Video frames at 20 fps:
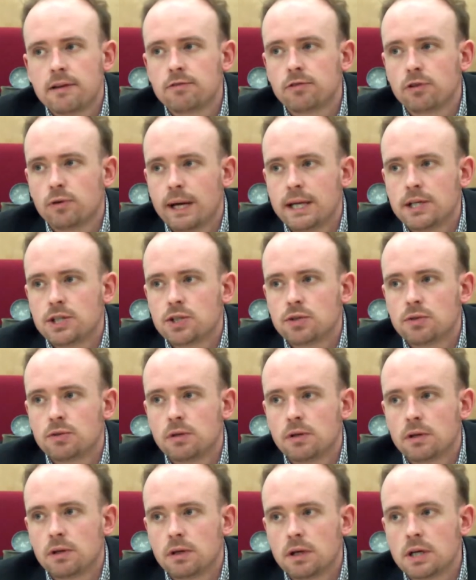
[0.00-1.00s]

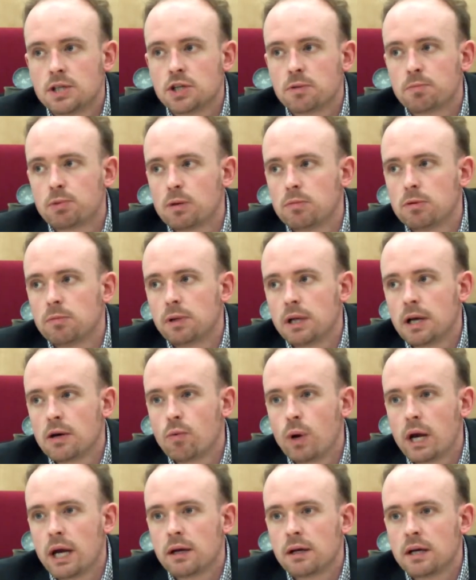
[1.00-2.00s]
influential, as you're probably
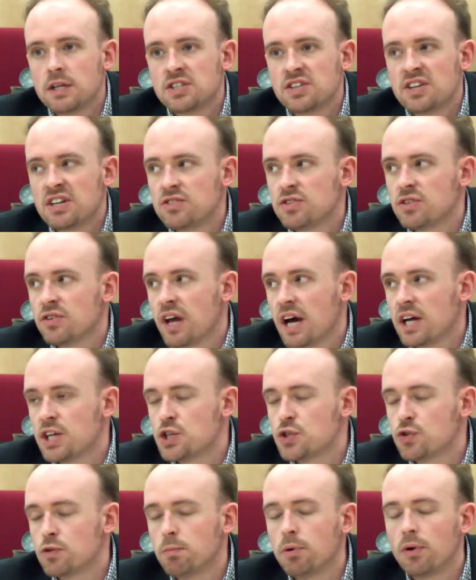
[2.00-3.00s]
aware, as an
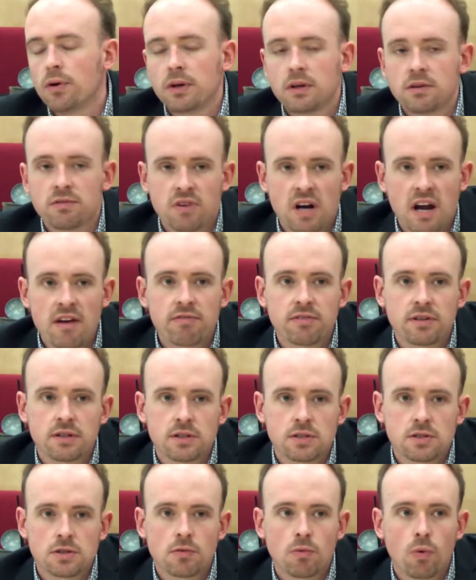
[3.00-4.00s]
international point of
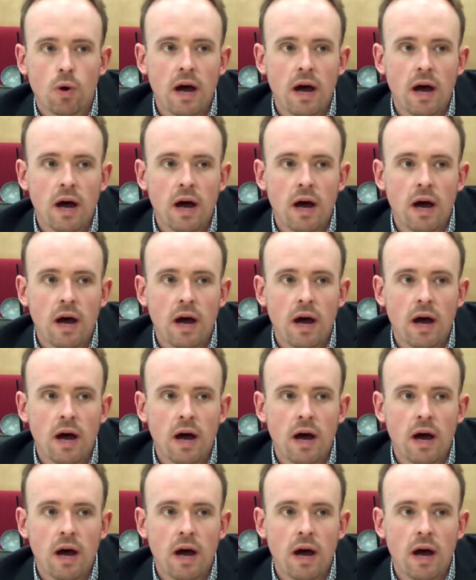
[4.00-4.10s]
reference,